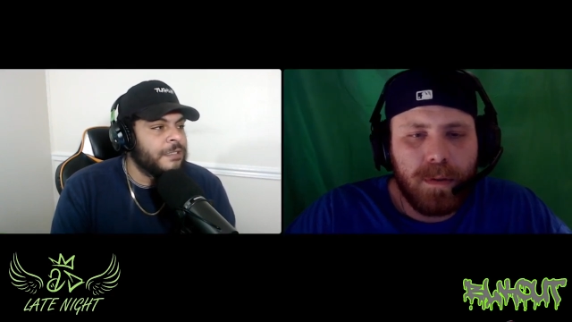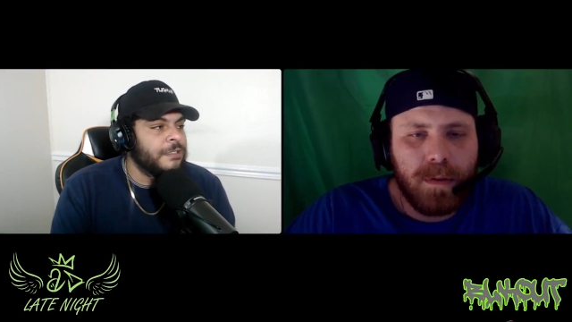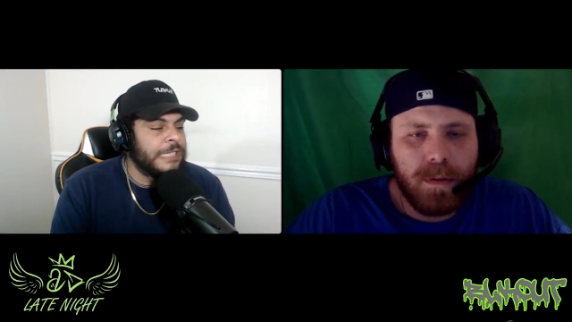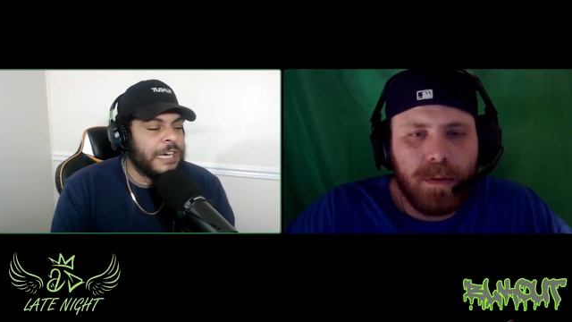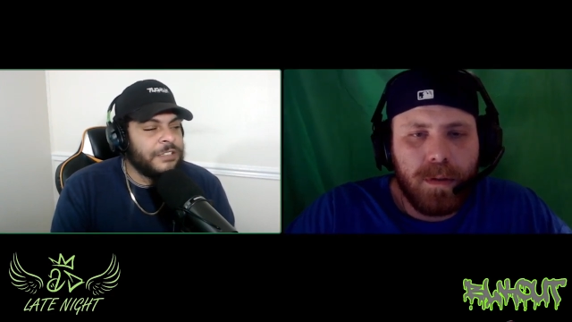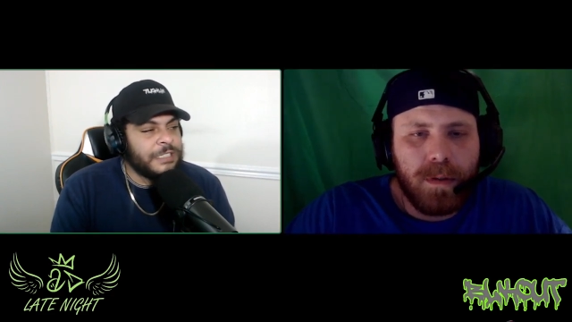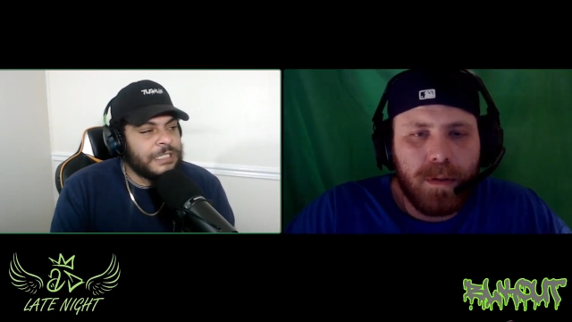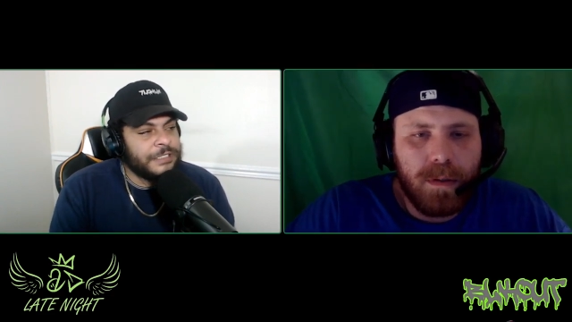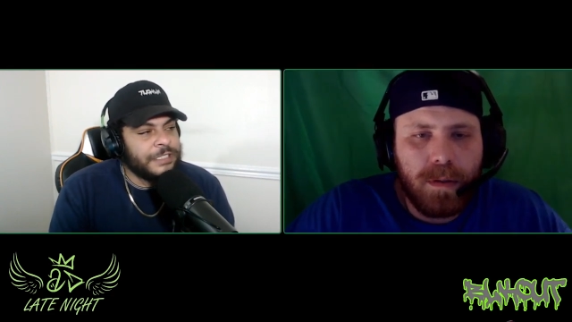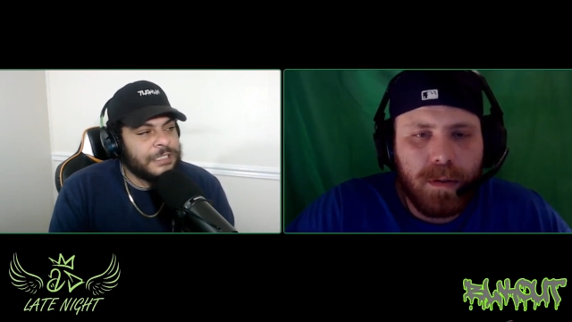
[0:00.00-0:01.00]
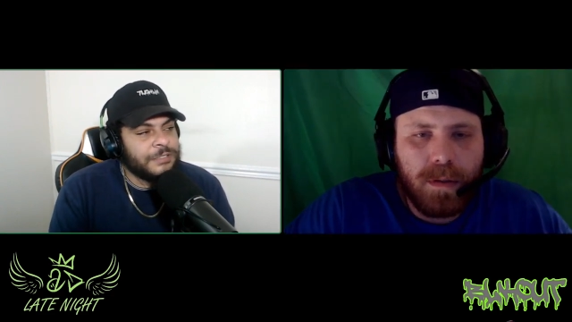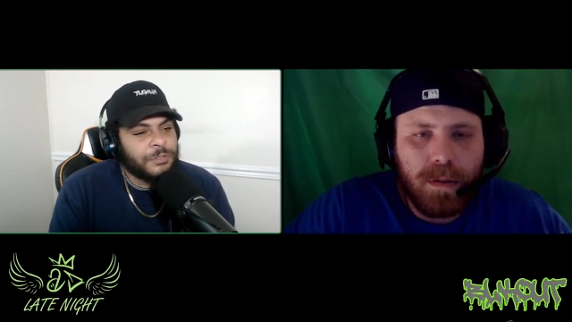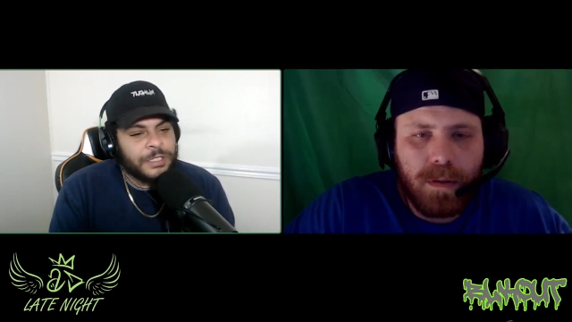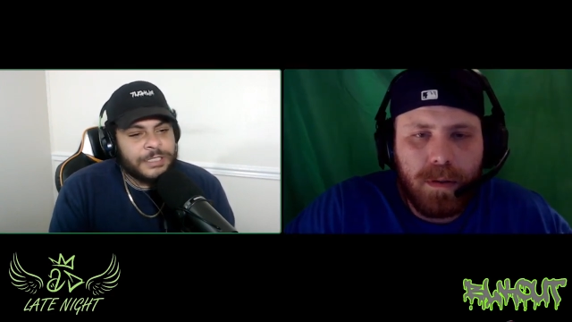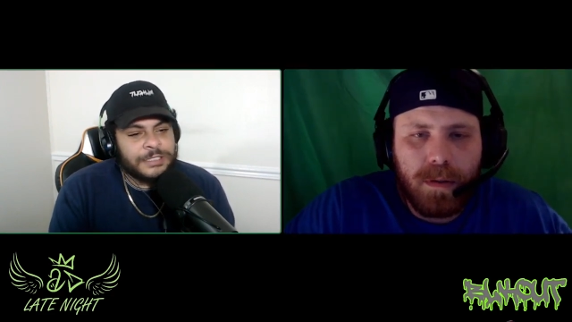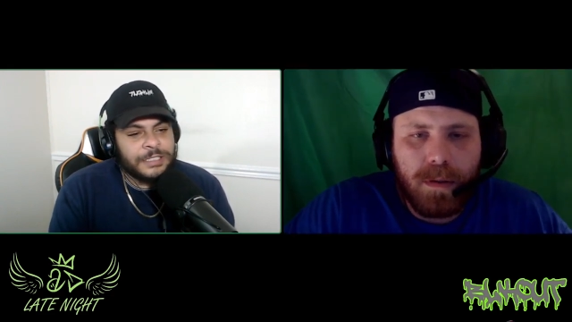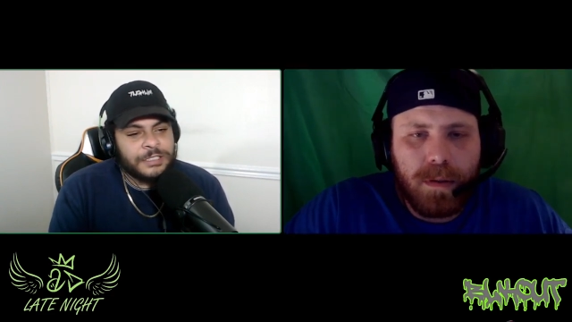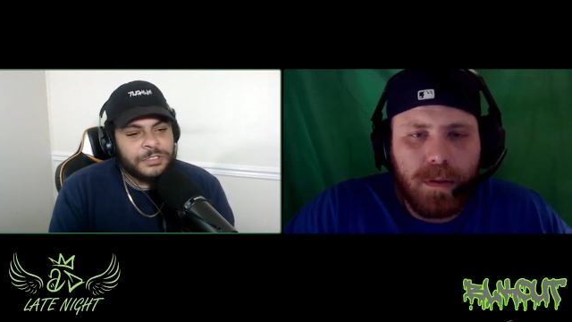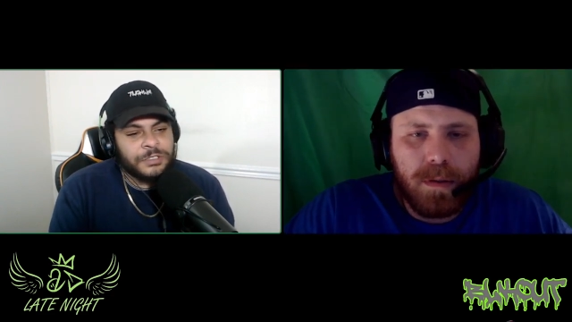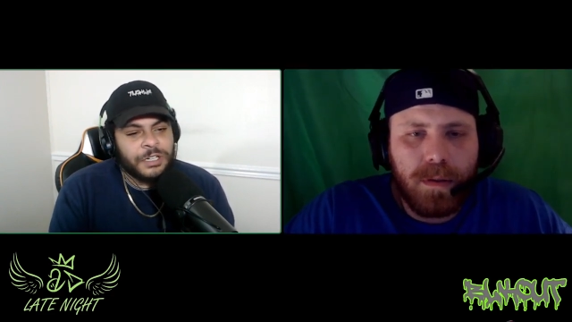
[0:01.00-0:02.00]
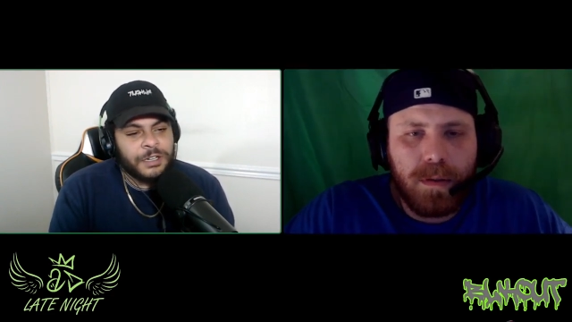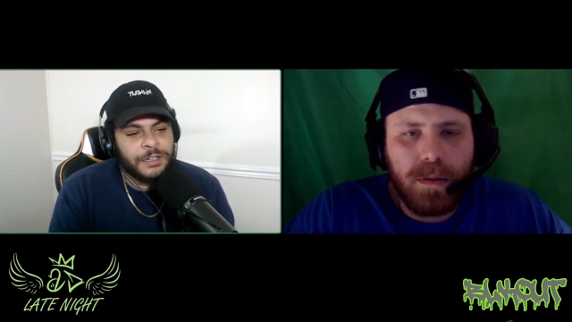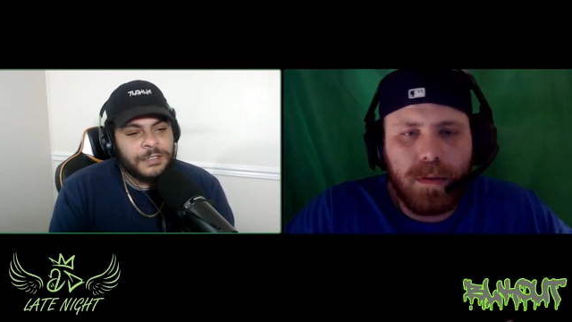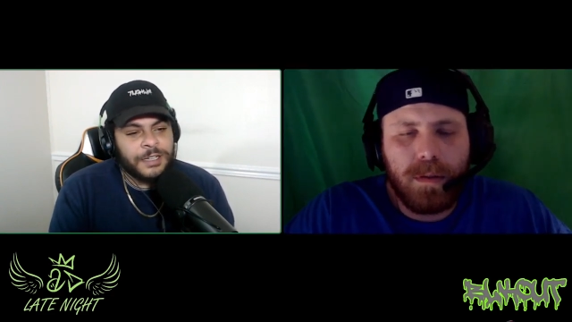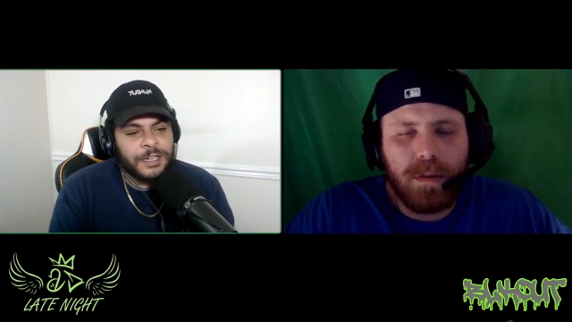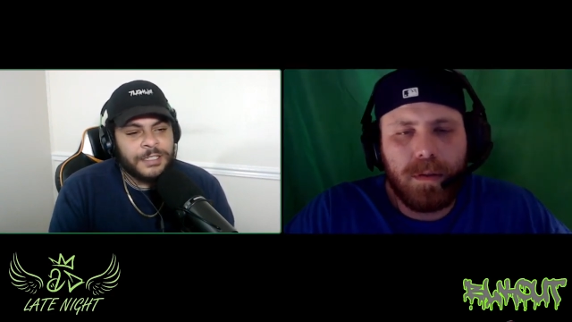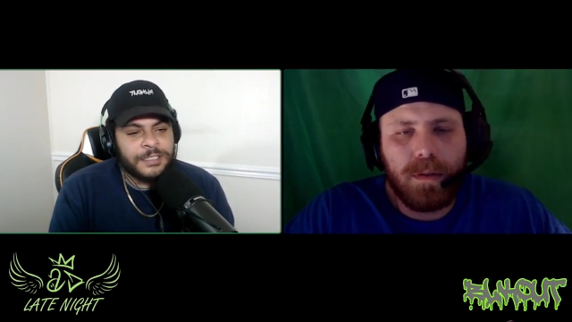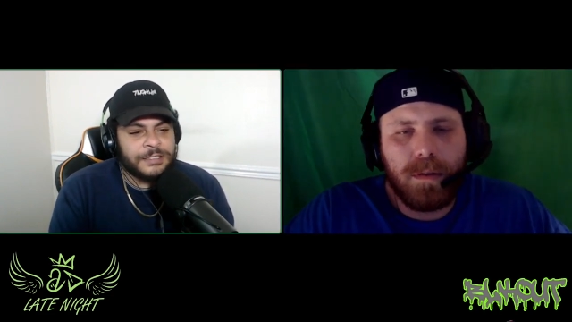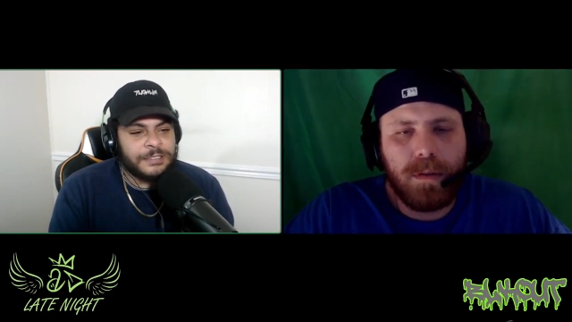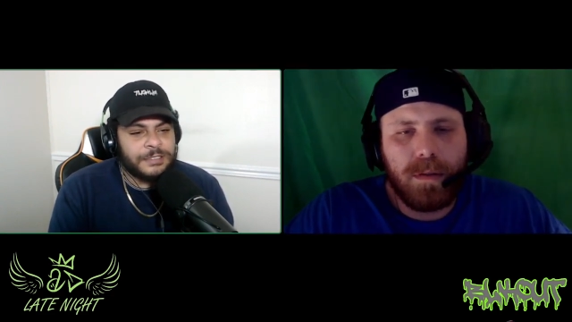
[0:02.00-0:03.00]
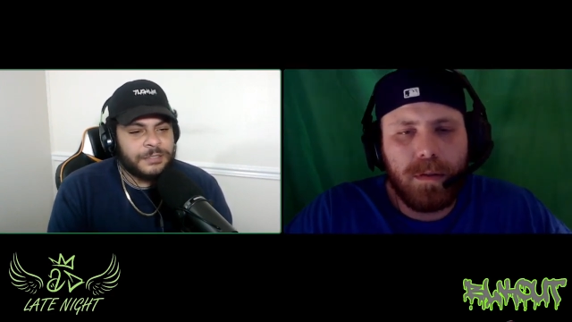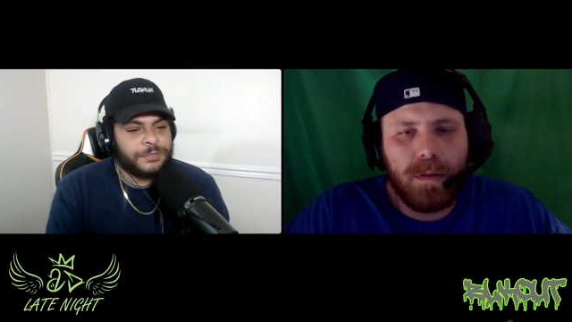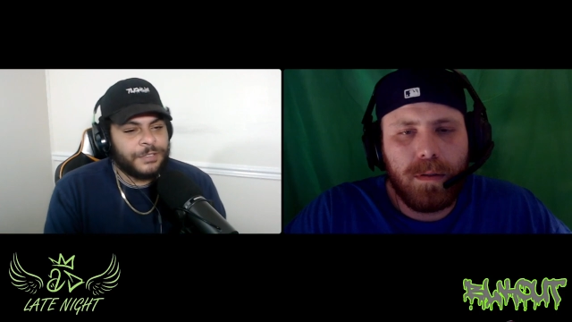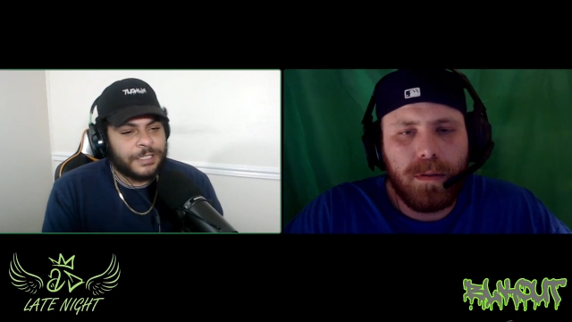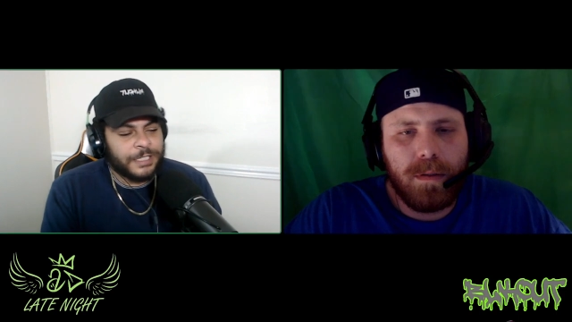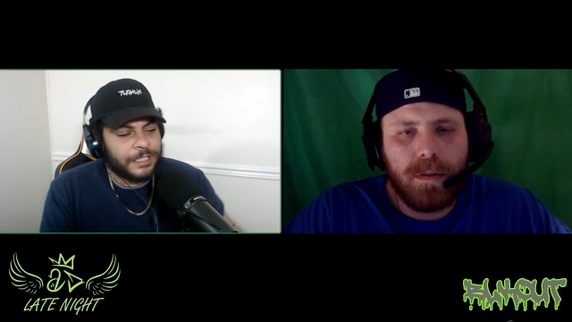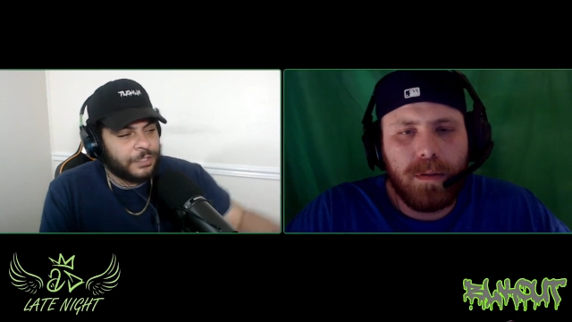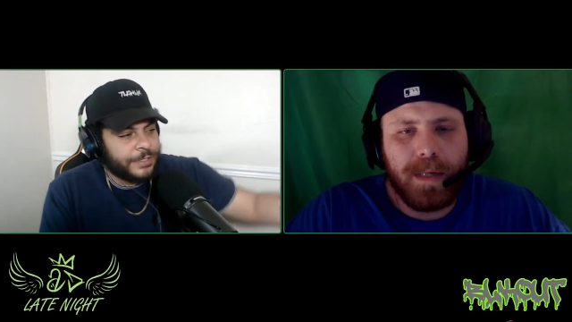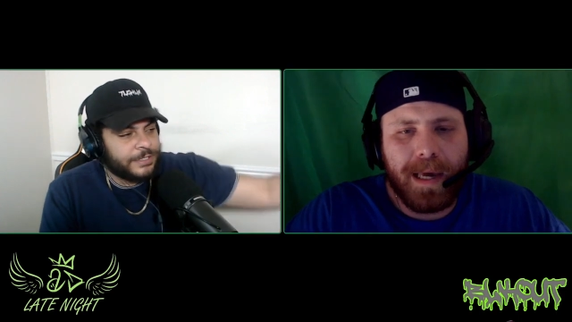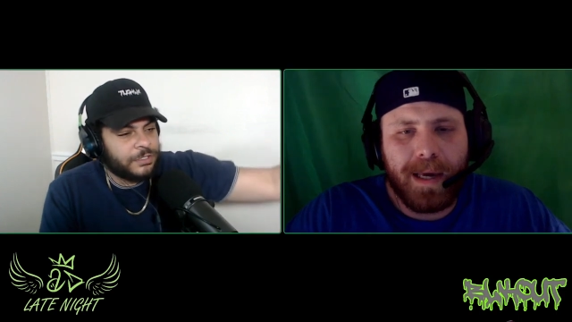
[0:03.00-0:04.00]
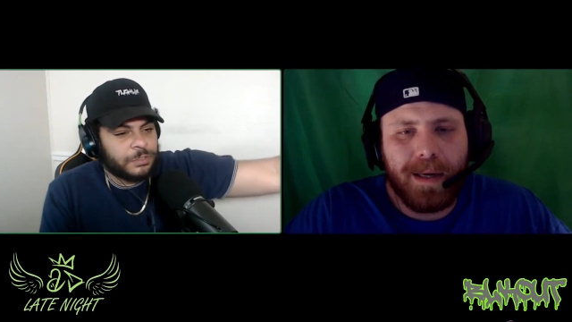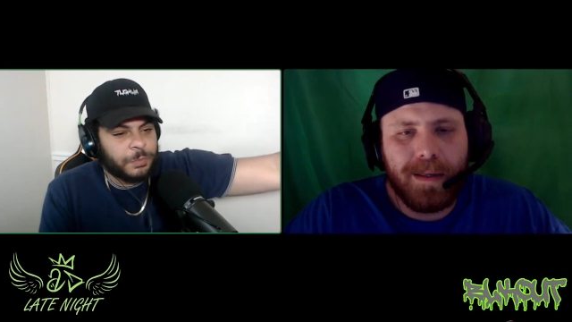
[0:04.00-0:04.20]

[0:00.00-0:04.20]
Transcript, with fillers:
Speaker 1: now it, it, what he's gonna do the hurt line and fucking Crystal's yeah.